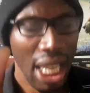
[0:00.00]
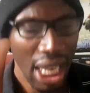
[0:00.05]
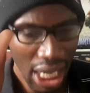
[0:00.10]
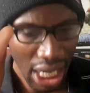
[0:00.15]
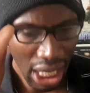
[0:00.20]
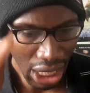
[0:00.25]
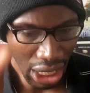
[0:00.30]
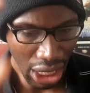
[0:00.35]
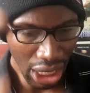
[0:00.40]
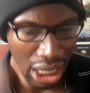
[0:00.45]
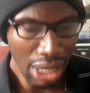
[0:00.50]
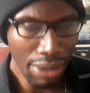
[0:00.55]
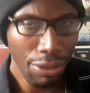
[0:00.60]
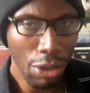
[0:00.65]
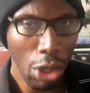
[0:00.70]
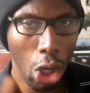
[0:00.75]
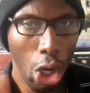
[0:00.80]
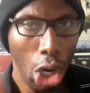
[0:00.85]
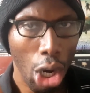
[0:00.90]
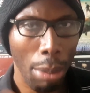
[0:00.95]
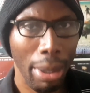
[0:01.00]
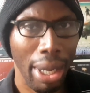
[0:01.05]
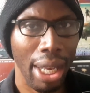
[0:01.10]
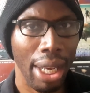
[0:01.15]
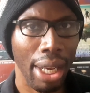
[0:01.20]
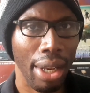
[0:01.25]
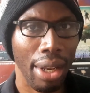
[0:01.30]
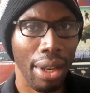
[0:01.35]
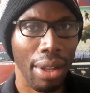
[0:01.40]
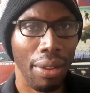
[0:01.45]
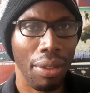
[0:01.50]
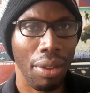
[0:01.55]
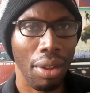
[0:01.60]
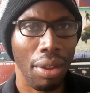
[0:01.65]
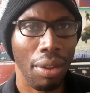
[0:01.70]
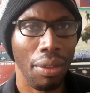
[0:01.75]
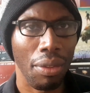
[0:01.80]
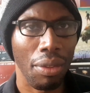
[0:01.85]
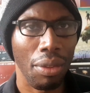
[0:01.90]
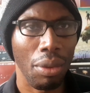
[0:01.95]
Leave your comment
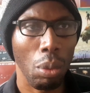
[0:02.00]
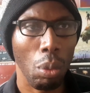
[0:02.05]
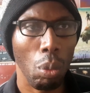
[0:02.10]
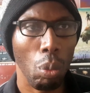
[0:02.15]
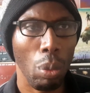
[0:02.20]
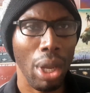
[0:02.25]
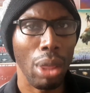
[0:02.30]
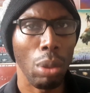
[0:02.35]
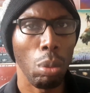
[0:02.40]
with